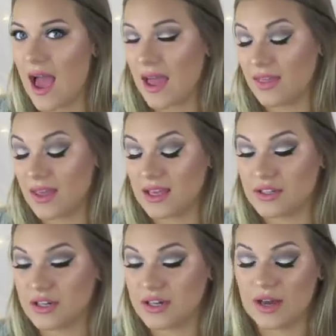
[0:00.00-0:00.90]
I think
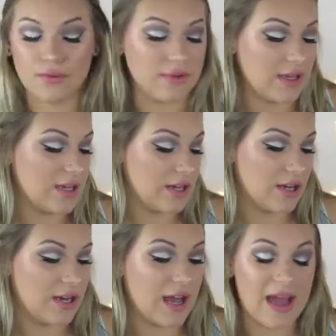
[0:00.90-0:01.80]
it turned out really
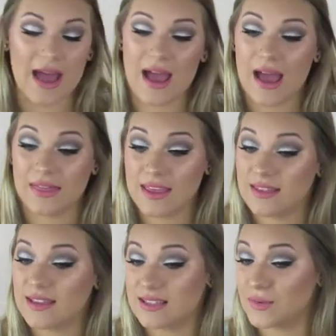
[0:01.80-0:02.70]
good. I
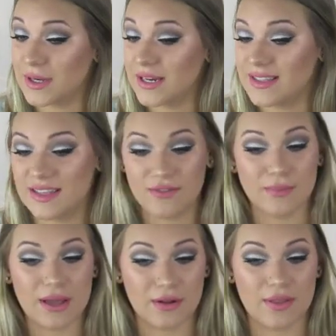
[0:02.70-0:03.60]
think this one is
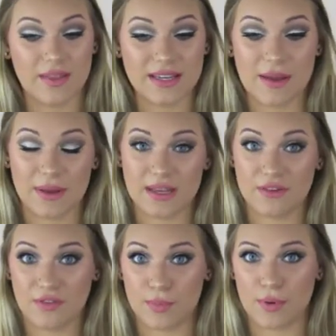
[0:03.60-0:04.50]
even better than the time I did
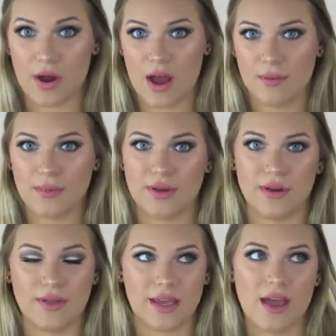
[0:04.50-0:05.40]
it for prom. You
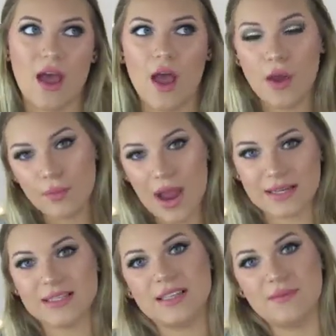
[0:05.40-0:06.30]
know, like,
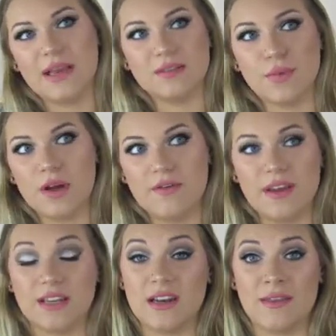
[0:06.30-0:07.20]
practicing makes
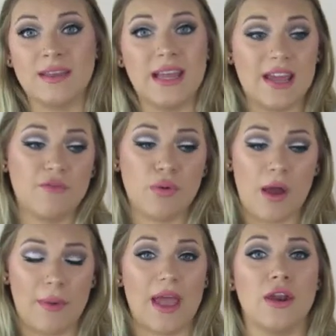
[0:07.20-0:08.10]
perfect, and on the day of
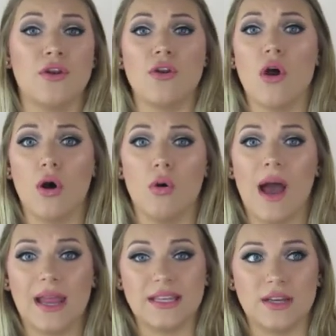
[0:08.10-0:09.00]
prom I had no
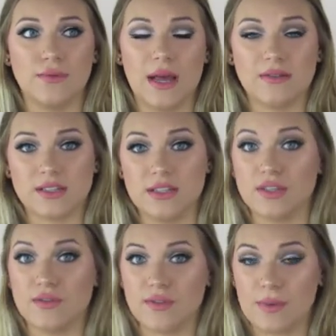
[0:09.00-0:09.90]
idea what I was going to
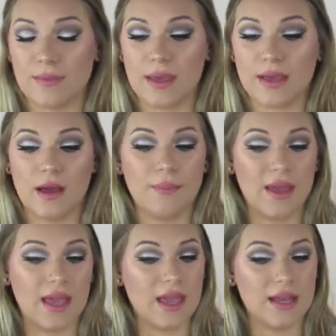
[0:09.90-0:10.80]
do for my makeup,
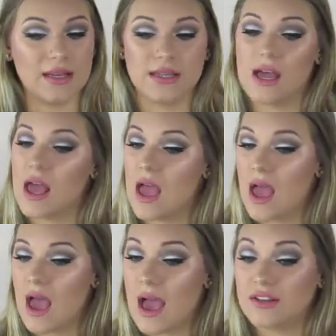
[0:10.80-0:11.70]
and
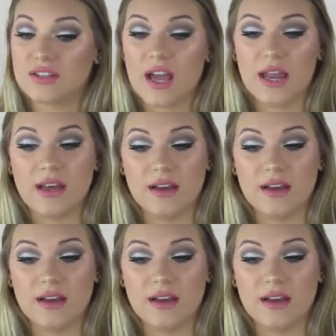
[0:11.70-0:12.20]
I just kind